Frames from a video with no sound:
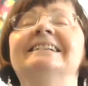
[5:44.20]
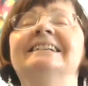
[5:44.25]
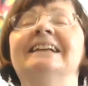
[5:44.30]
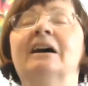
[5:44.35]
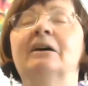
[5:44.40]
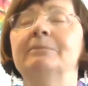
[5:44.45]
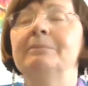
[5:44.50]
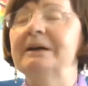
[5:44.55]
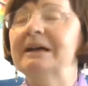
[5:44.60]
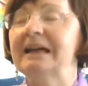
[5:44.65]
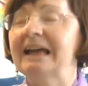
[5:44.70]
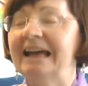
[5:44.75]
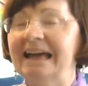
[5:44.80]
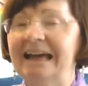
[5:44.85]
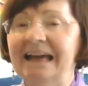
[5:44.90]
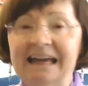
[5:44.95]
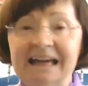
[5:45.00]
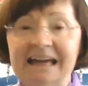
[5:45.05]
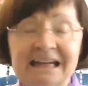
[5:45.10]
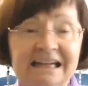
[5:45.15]
Now pick
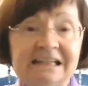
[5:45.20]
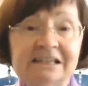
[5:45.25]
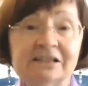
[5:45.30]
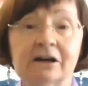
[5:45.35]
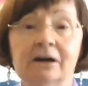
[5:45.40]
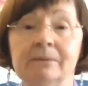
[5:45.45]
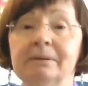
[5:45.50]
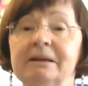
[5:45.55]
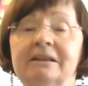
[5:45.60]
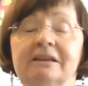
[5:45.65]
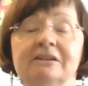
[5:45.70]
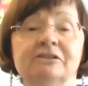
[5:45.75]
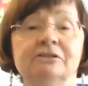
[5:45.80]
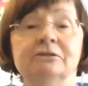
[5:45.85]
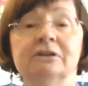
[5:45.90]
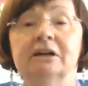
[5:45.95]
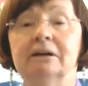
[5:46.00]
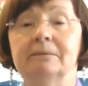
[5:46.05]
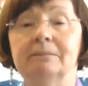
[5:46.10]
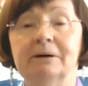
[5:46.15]
any topic that you
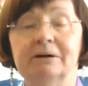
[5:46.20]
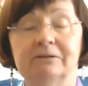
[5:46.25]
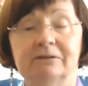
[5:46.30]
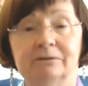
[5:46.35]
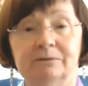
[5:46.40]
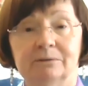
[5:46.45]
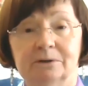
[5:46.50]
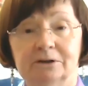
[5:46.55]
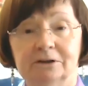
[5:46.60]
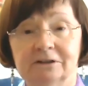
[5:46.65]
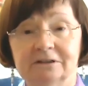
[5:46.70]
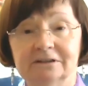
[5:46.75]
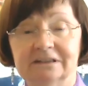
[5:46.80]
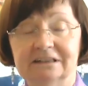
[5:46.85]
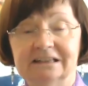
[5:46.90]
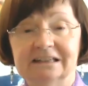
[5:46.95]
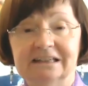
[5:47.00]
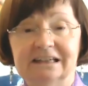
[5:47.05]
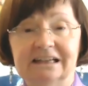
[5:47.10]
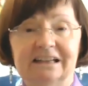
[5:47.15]
care about in the world
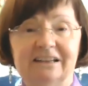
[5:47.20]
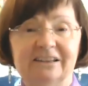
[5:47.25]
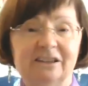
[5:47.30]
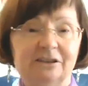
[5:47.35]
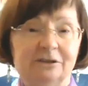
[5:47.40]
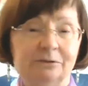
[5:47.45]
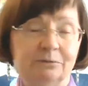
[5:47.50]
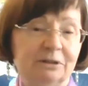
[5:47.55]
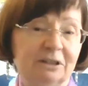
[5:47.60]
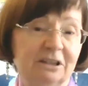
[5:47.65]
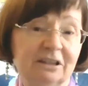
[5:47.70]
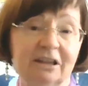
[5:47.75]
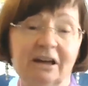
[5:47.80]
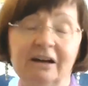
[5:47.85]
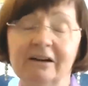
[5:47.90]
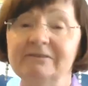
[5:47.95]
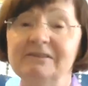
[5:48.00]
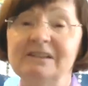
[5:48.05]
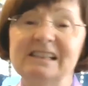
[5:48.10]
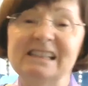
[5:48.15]
that you would
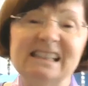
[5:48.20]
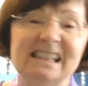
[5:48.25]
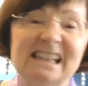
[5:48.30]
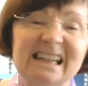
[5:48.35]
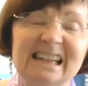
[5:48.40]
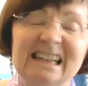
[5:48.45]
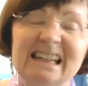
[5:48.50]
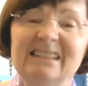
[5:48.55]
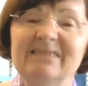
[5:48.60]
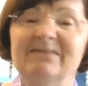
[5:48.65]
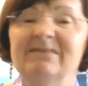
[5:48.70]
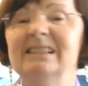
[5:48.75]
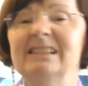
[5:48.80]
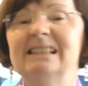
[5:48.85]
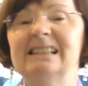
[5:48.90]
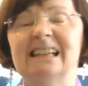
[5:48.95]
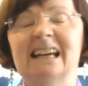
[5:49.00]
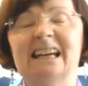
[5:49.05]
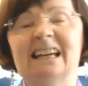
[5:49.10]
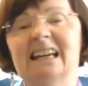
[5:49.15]
love to see
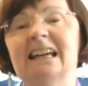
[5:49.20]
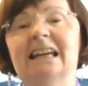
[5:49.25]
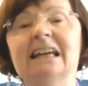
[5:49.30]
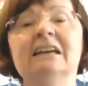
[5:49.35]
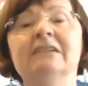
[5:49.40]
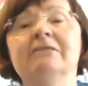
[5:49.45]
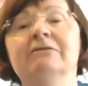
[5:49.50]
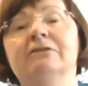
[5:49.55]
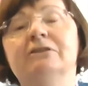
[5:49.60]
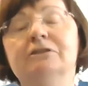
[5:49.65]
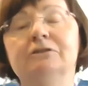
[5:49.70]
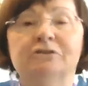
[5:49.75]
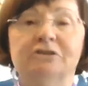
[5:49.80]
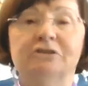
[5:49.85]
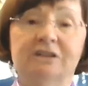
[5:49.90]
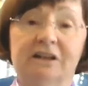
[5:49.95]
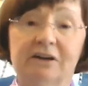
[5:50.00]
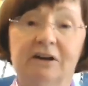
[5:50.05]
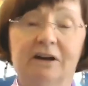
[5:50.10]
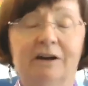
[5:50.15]
take
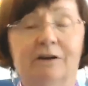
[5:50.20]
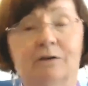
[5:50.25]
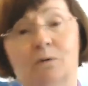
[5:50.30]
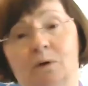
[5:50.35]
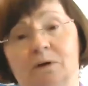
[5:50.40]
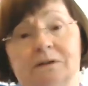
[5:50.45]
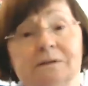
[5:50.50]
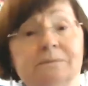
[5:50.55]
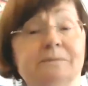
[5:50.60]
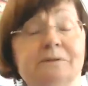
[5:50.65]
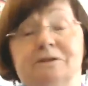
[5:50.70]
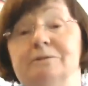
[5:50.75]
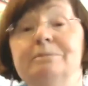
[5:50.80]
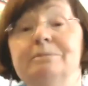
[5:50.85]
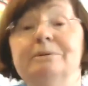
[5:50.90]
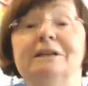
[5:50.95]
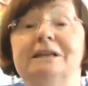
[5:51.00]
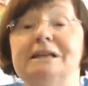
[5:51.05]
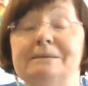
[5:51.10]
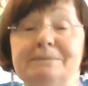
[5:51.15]
evolutionary quantum
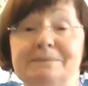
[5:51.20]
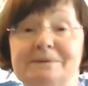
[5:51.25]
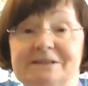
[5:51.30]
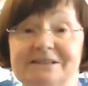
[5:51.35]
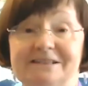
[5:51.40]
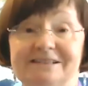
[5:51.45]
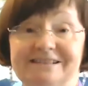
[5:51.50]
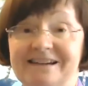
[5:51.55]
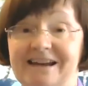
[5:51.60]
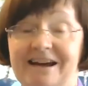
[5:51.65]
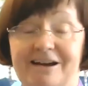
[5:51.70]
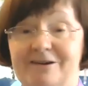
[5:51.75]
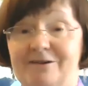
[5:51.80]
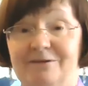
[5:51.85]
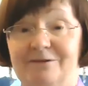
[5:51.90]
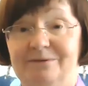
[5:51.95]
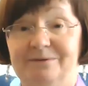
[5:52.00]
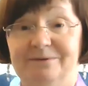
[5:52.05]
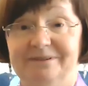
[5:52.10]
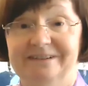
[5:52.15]
super leaps
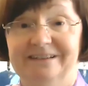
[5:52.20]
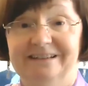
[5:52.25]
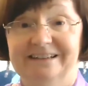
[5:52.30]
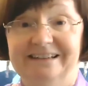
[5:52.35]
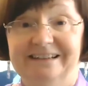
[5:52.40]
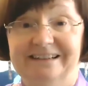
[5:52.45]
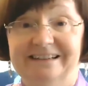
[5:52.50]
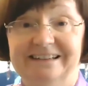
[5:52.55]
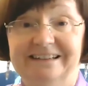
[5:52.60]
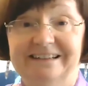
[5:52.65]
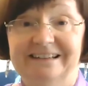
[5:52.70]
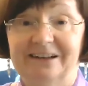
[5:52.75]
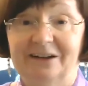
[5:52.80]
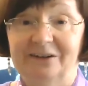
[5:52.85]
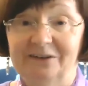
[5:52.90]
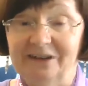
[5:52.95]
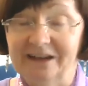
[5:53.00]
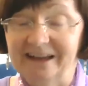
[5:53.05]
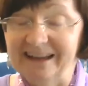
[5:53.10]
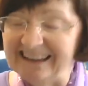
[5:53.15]
now.
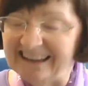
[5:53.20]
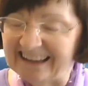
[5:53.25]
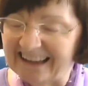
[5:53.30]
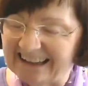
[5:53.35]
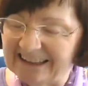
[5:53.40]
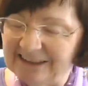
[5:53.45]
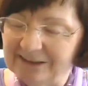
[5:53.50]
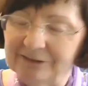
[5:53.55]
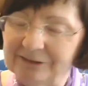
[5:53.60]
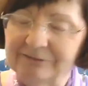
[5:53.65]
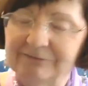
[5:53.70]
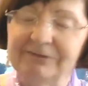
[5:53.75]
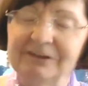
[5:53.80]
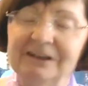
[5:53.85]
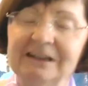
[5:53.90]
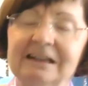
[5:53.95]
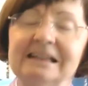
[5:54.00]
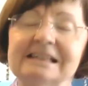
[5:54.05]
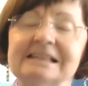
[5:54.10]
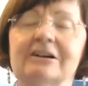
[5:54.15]
Okay, and you can
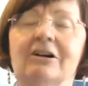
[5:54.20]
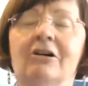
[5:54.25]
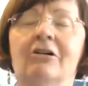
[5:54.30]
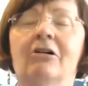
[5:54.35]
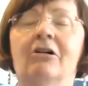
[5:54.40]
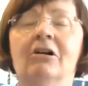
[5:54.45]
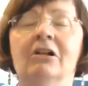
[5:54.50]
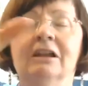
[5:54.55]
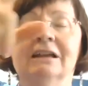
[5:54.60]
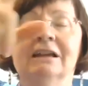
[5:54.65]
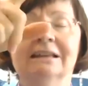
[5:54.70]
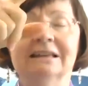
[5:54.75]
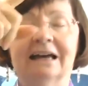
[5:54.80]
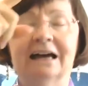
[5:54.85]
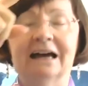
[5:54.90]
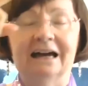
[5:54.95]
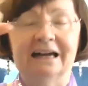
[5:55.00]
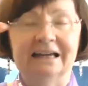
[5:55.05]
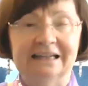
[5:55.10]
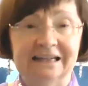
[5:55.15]
feel us all
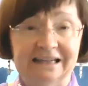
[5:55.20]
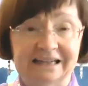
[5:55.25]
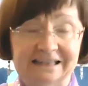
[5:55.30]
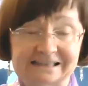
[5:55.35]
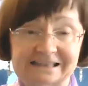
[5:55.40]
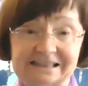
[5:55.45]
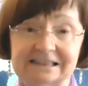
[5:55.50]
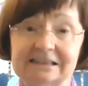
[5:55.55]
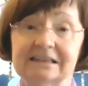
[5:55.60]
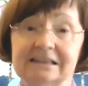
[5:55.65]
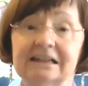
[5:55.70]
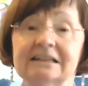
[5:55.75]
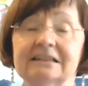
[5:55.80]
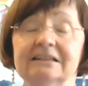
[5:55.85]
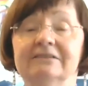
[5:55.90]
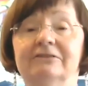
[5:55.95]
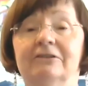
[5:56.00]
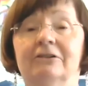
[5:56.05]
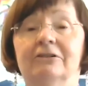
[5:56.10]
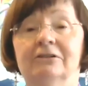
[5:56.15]
aligning as a
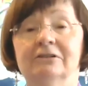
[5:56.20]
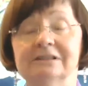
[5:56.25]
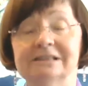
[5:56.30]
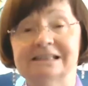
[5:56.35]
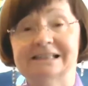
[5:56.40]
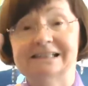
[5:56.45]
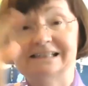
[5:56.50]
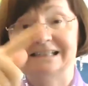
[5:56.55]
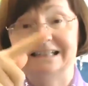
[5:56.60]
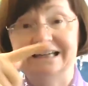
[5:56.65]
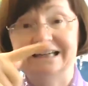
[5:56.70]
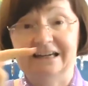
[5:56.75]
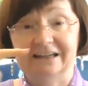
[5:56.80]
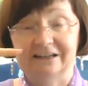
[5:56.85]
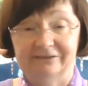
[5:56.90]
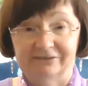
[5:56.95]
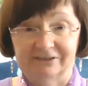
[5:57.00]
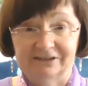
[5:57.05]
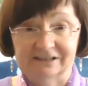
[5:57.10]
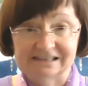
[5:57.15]
collective, all
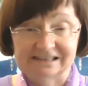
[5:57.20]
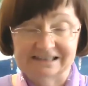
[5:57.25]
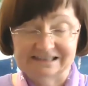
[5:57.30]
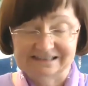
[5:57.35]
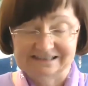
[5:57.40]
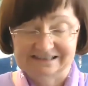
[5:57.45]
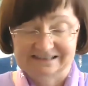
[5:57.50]
68 of us.